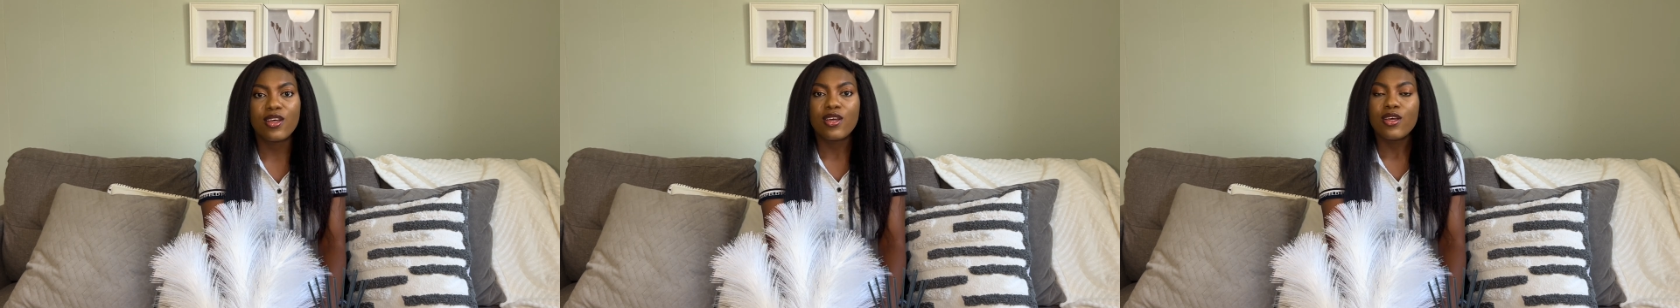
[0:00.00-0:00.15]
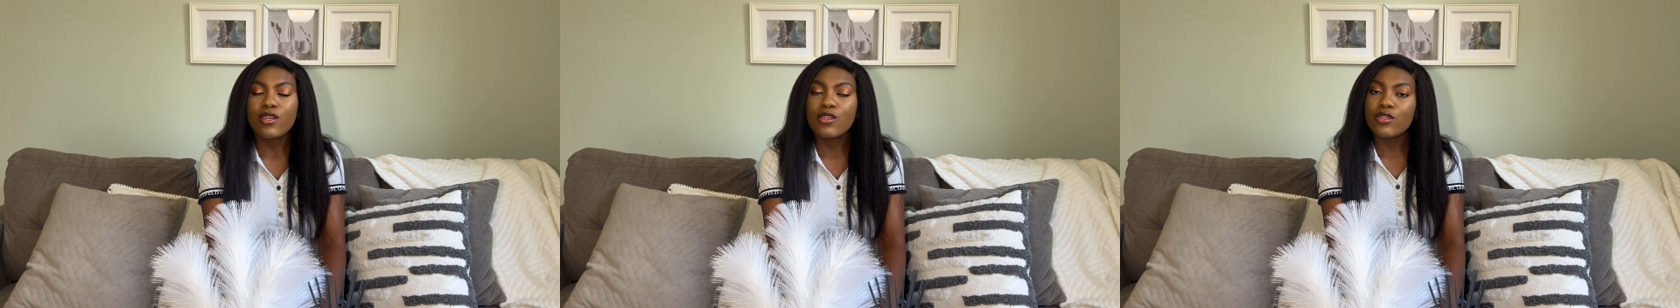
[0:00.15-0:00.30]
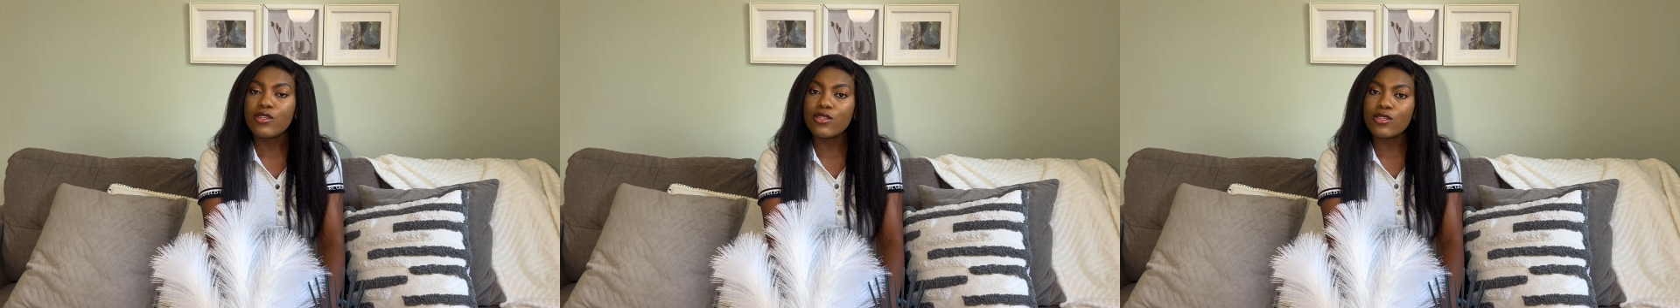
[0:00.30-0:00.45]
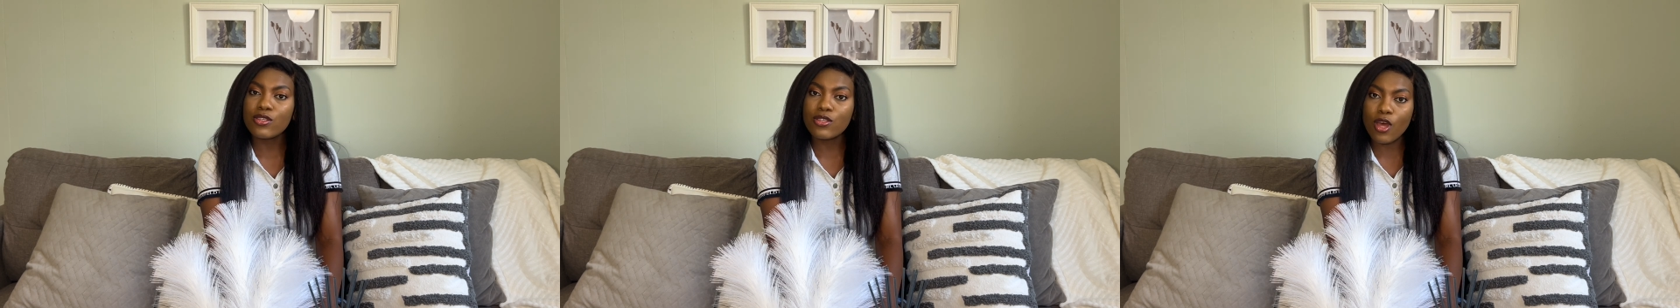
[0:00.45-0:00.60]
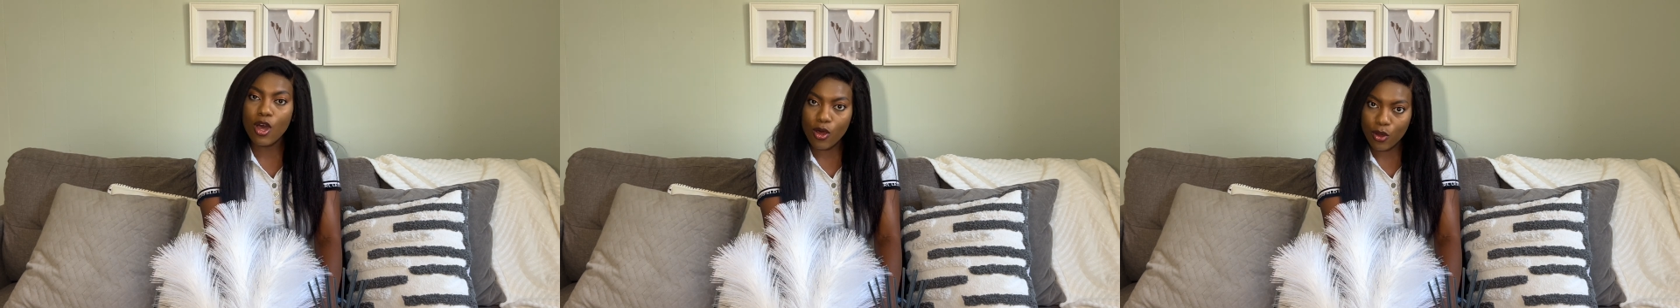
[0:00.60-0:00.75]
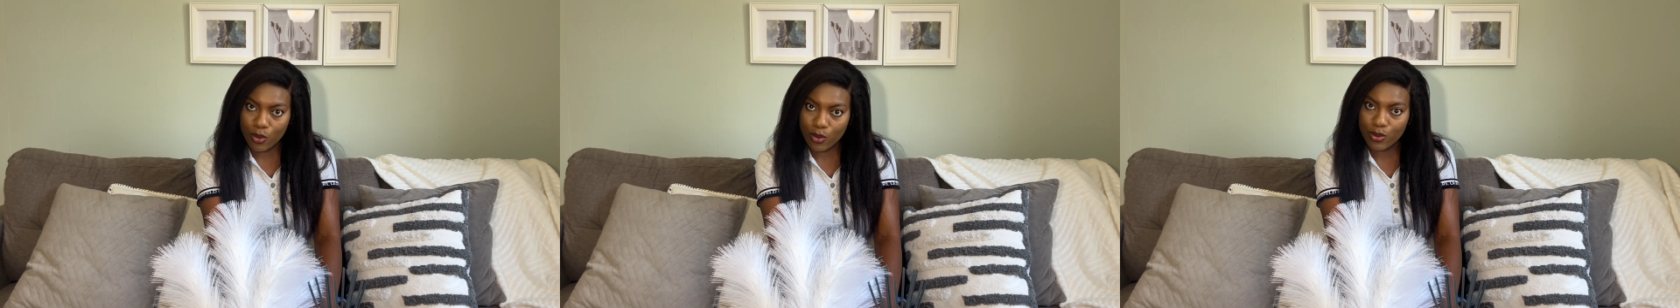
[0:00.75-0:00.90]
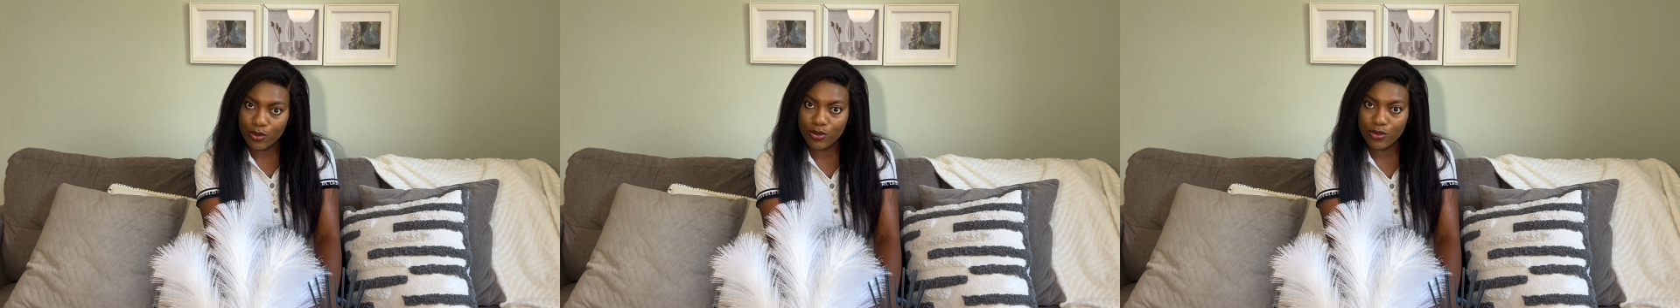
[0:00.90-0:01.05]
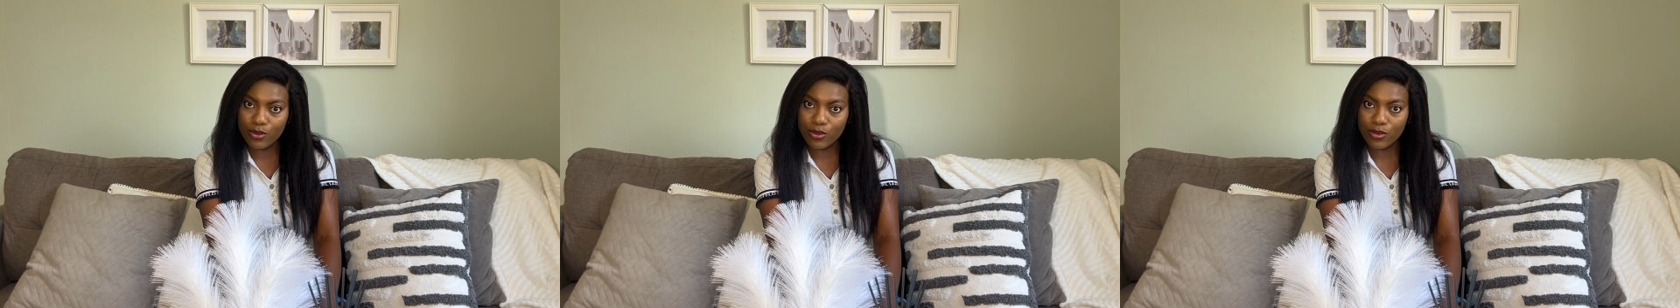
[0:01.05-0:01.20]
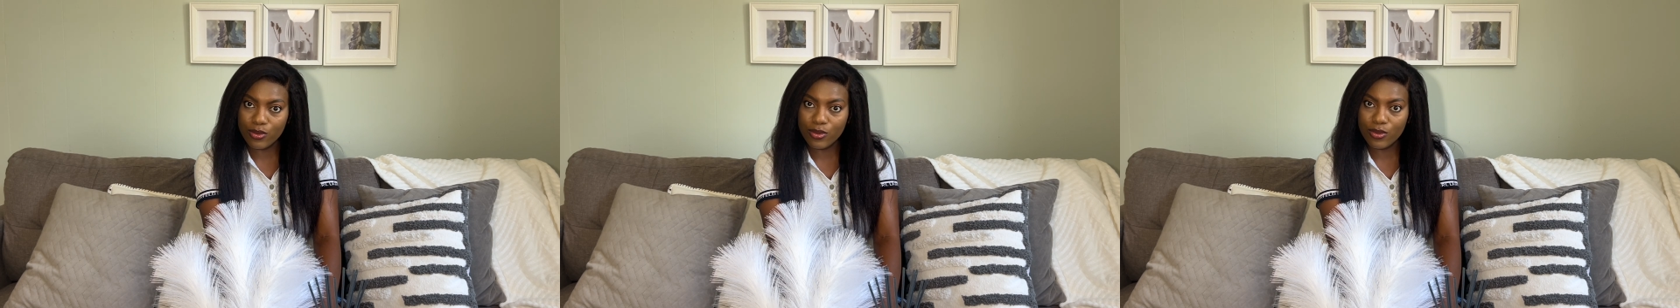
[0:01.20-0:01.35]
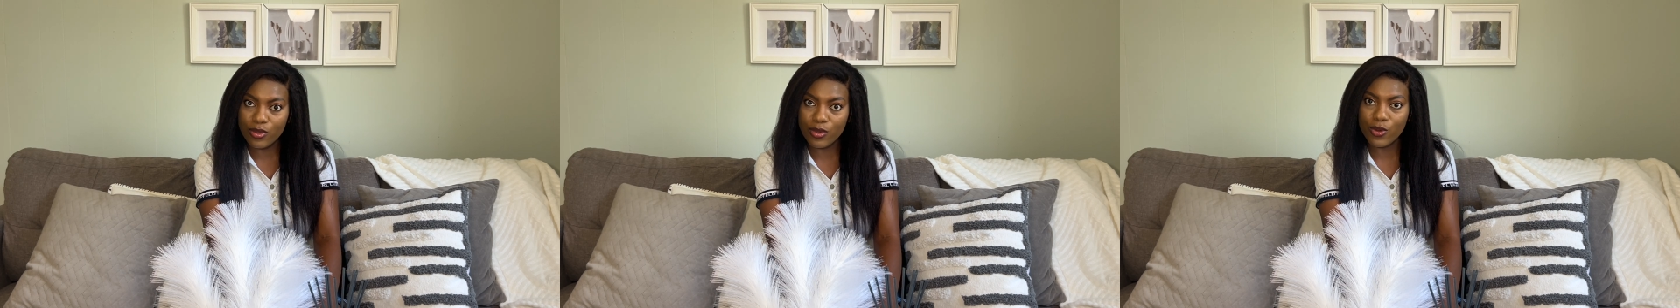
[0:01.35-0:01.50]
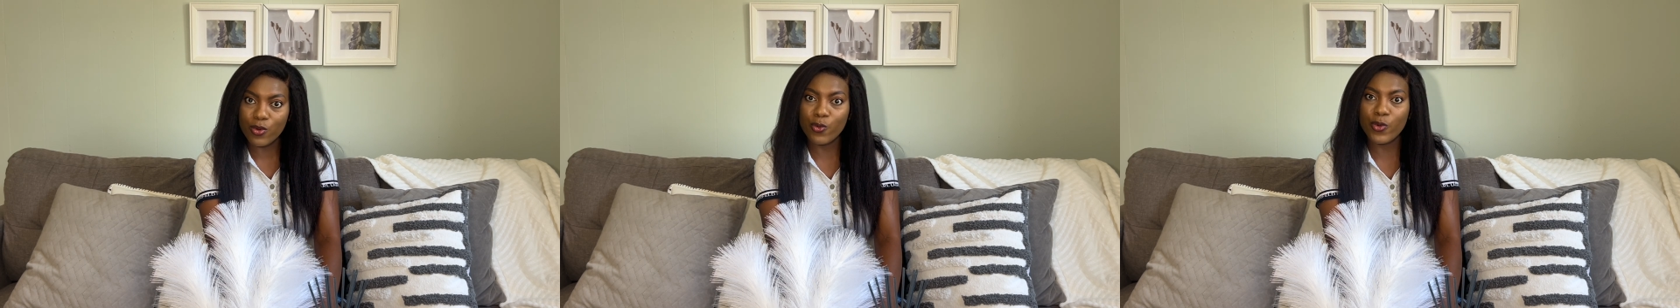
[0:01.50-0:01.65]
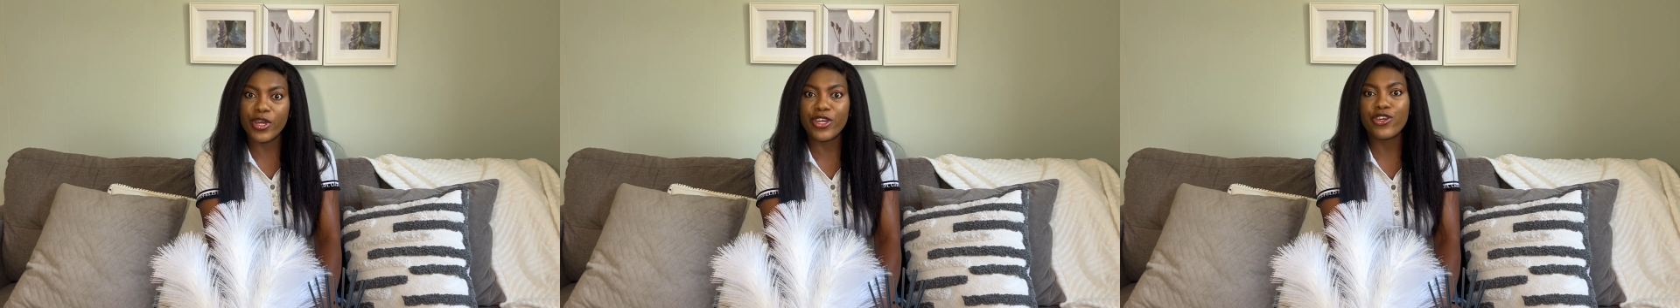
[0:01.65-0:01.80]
So when